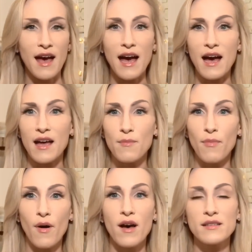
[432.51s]
I
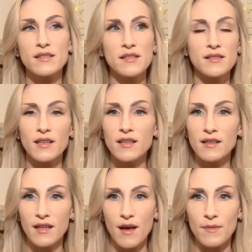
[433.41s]
bought
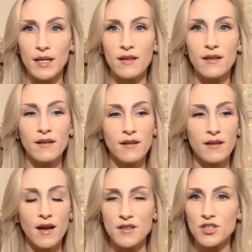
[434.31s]
Sicilian lemon
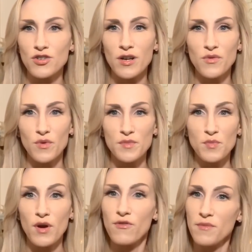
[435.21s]
concentrated room
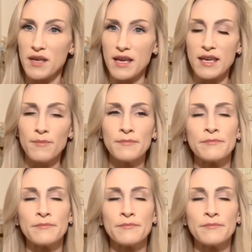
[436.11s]
spray from Yankee